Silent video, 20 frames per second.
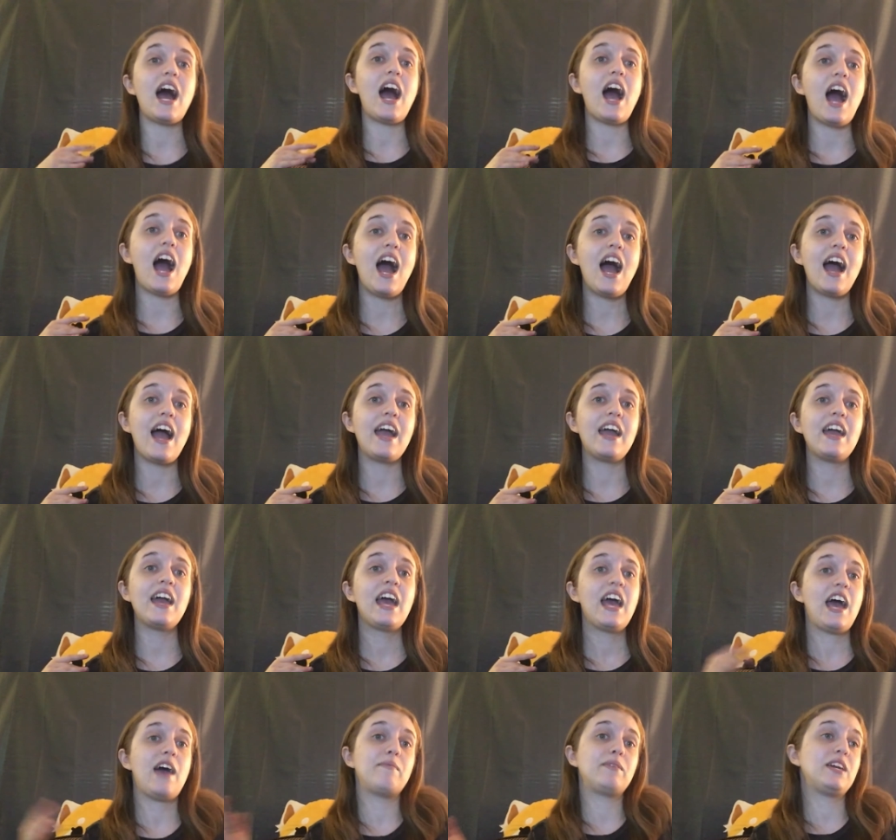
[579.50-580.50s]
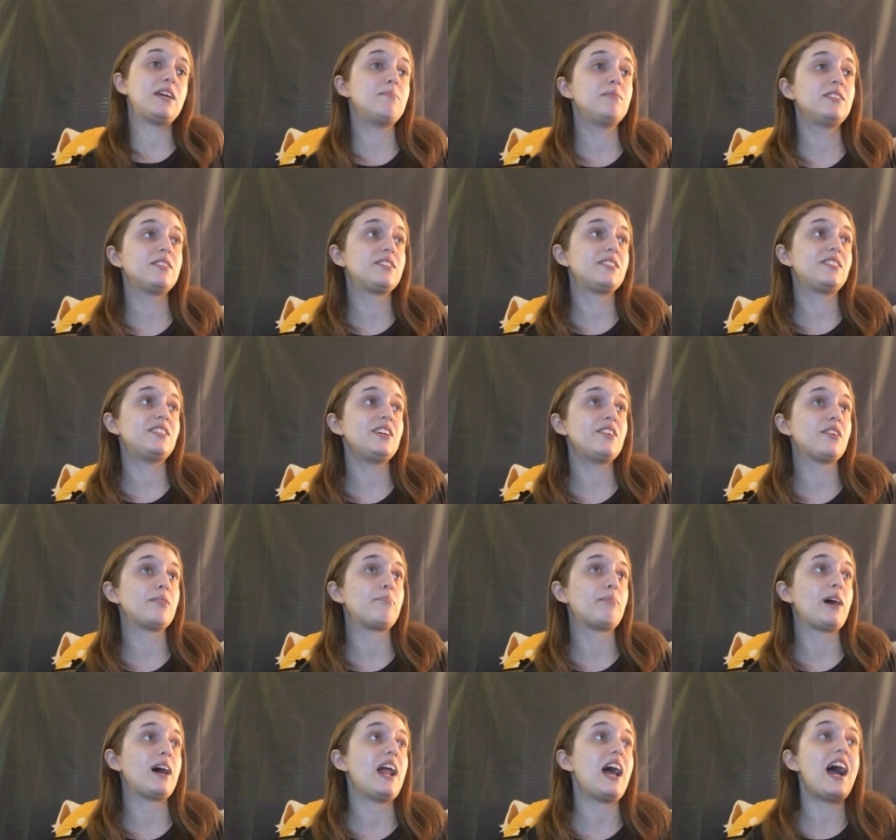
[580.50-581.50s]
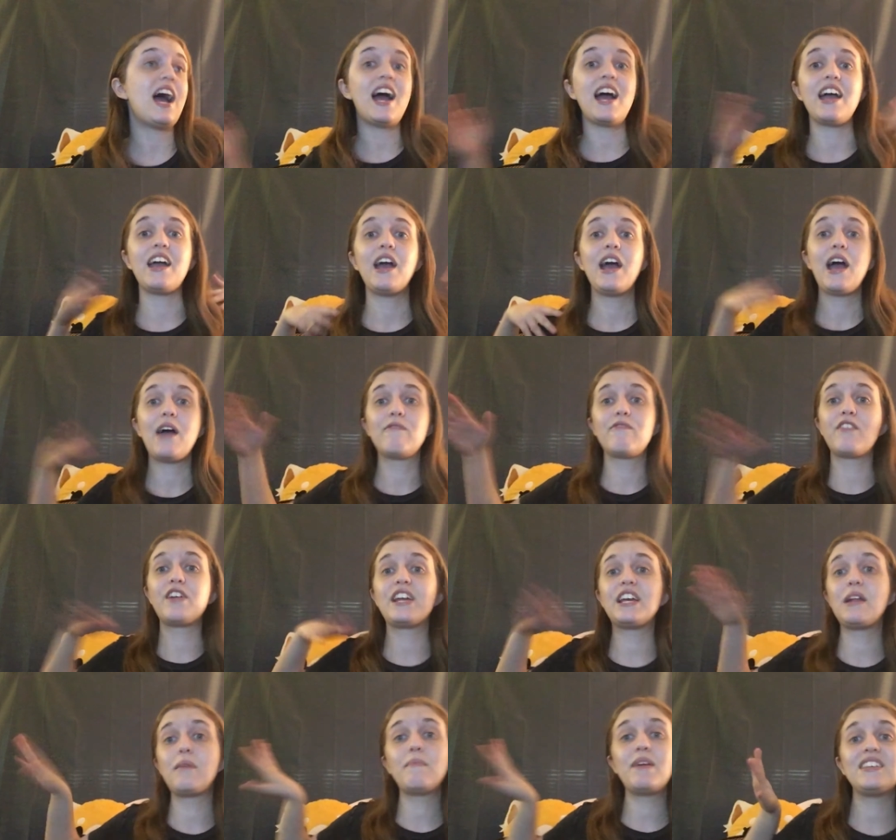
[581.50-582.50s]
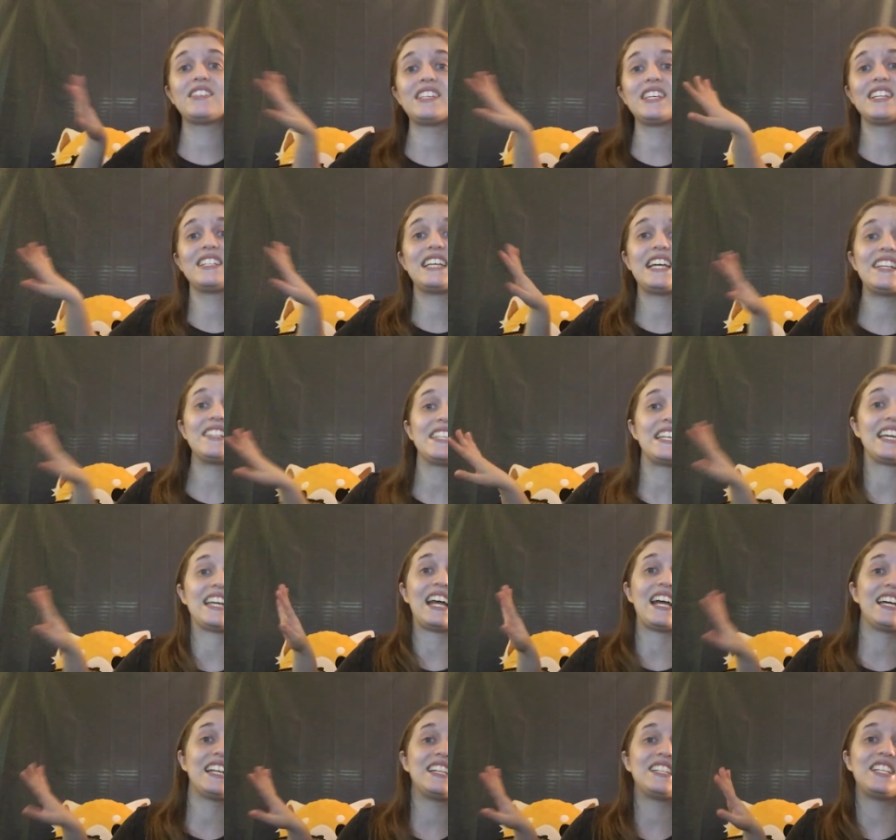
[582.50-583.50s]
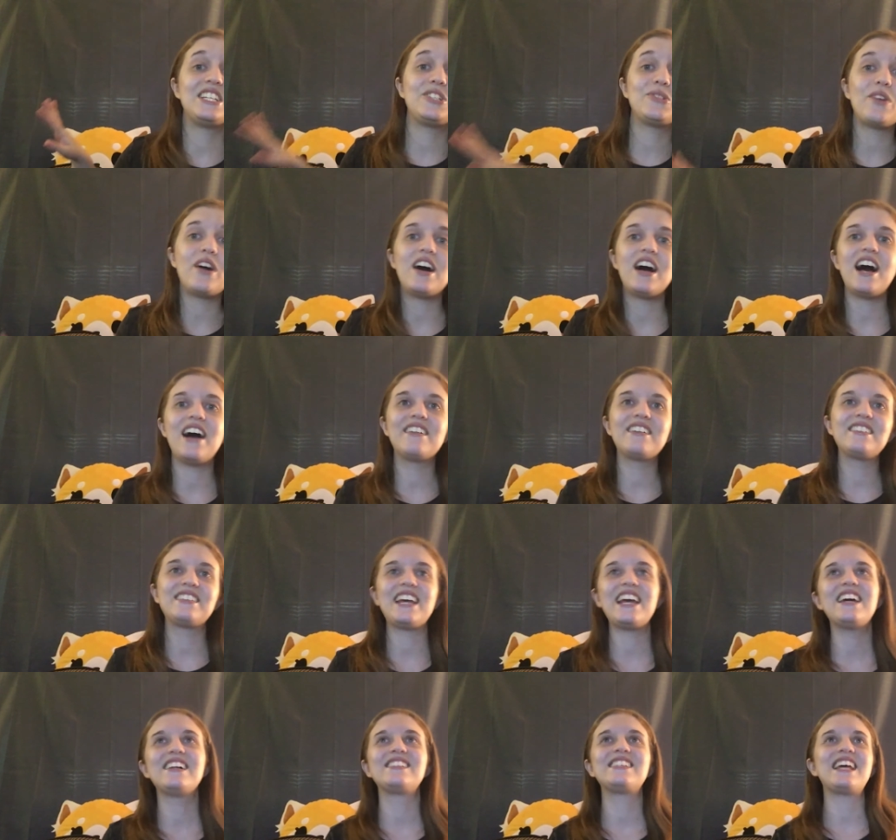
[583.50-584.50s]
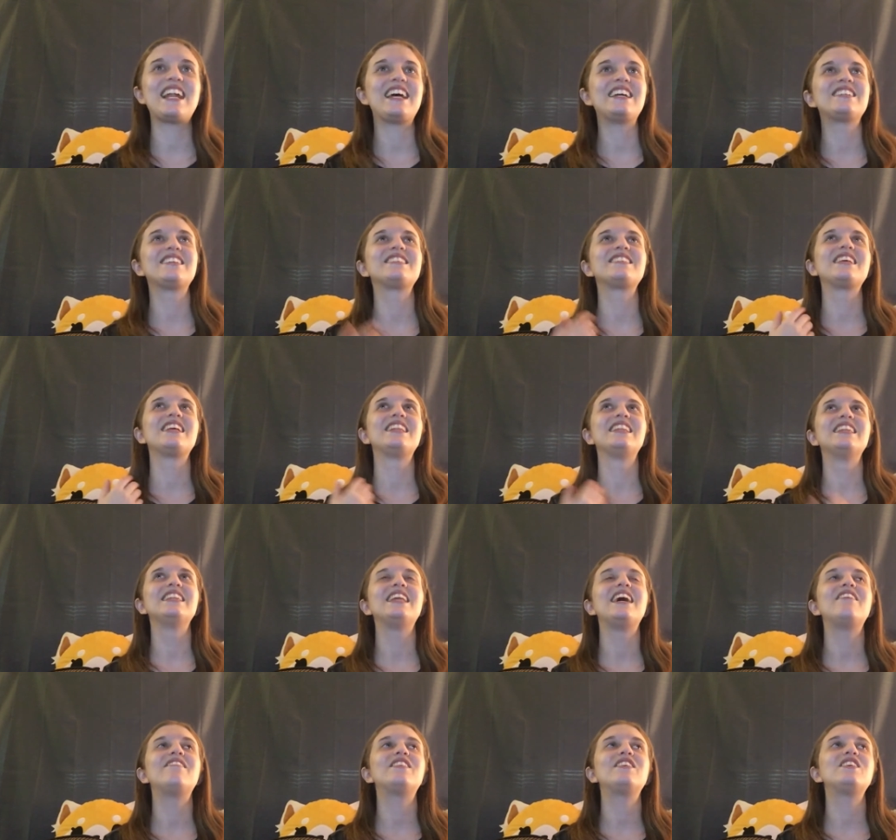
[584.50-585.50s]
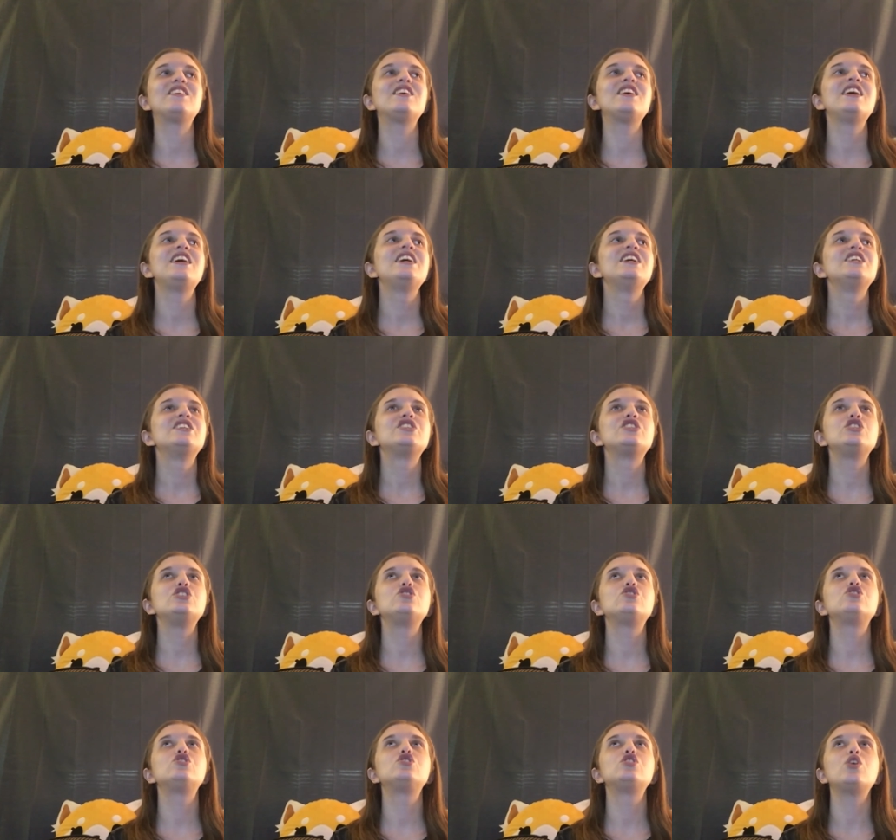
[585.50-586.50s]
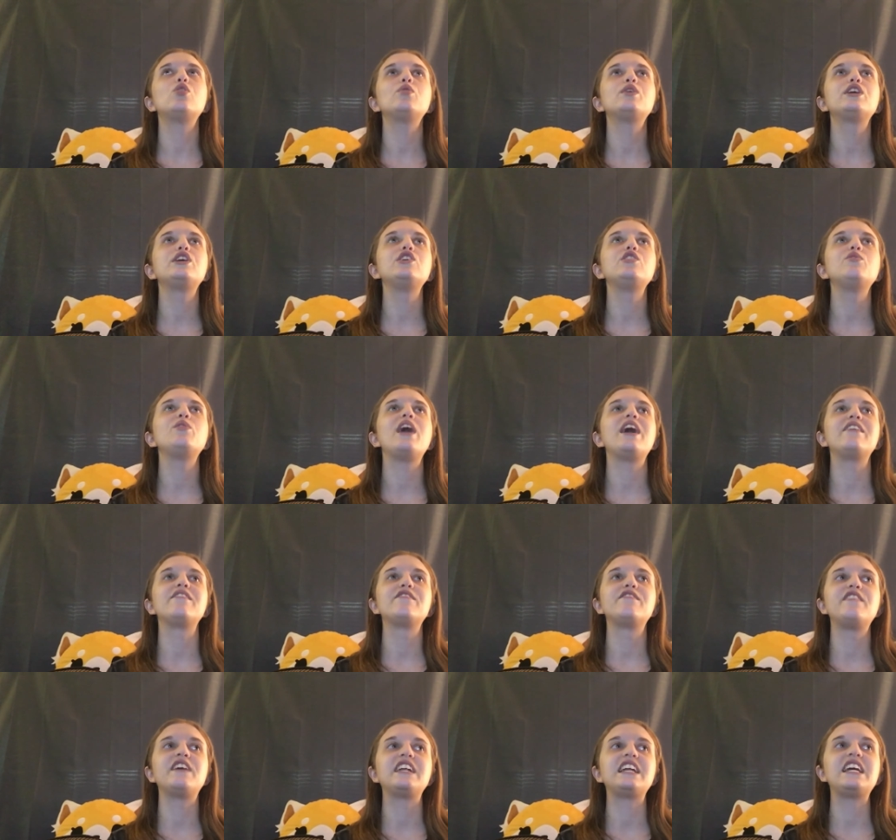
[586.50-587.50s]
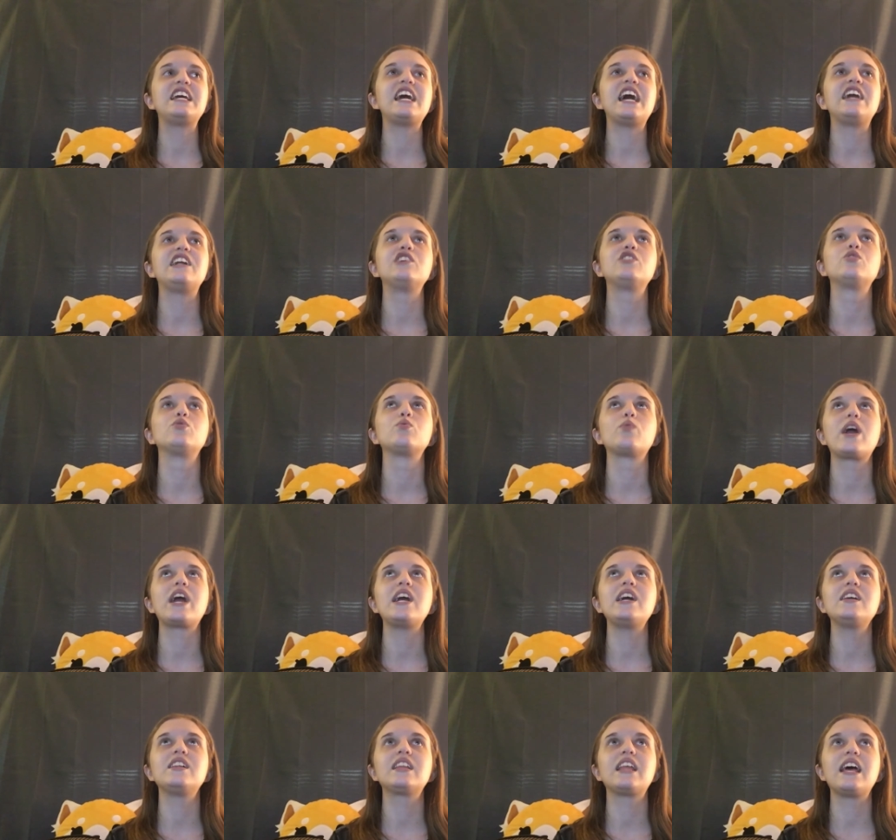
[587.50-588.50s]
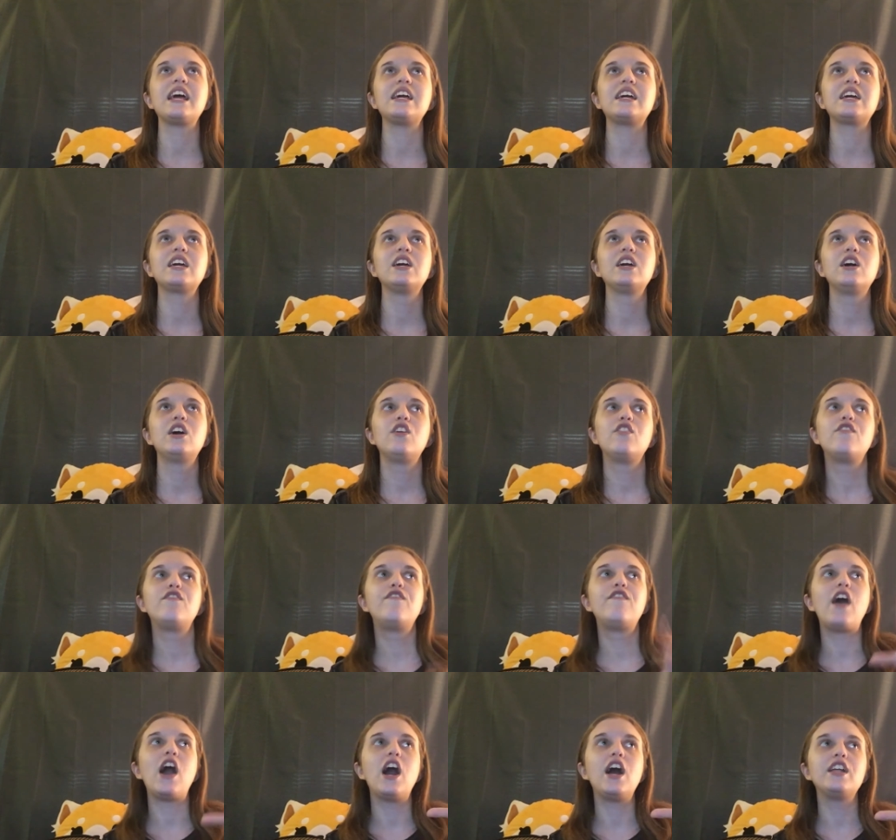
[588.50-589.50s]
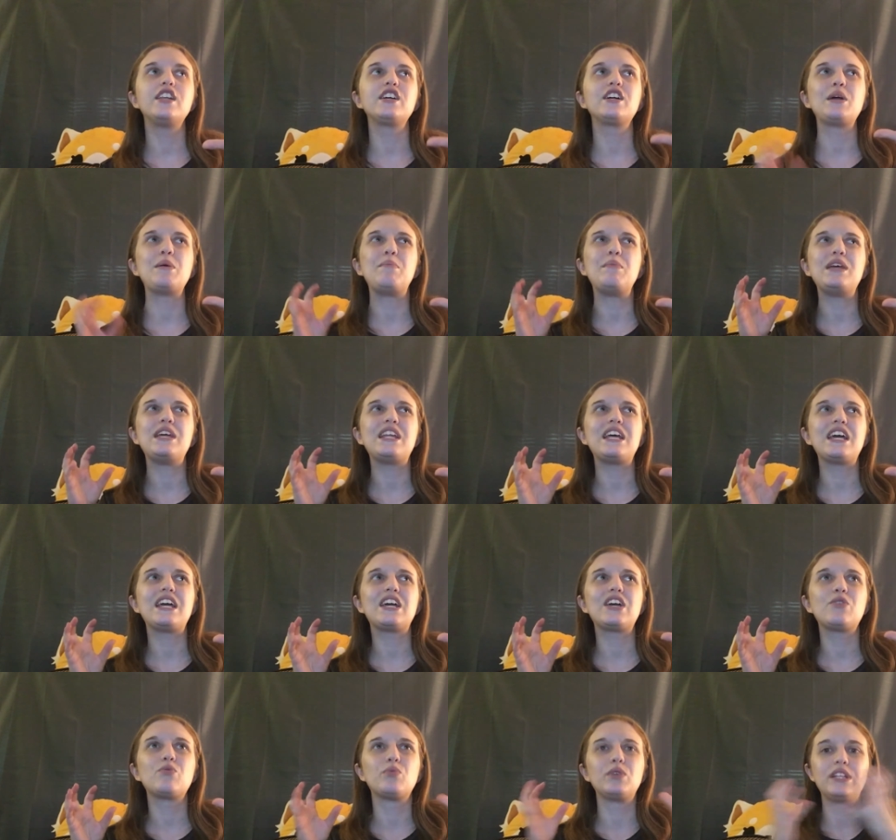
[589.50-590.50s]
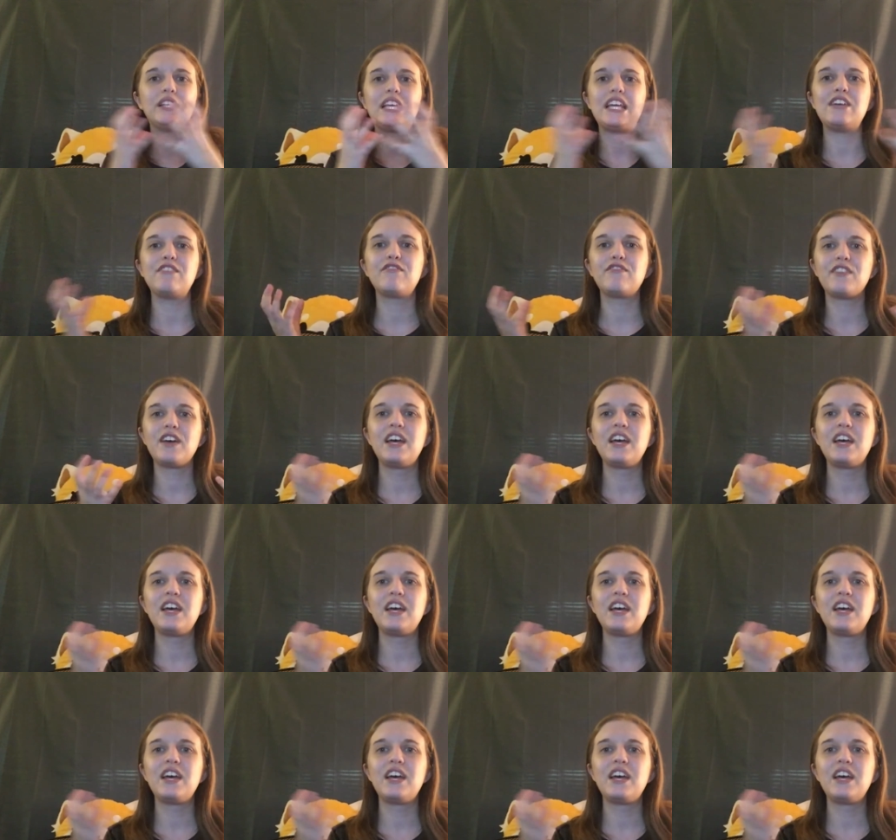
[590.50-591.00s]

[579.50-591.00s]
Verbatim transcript: I have been keeping this a secret, but I am freaking amazing at dancing and I'm gonna teach you all how to dance. And I just love her. She's so cute and funny and a great, like, fun comedic relief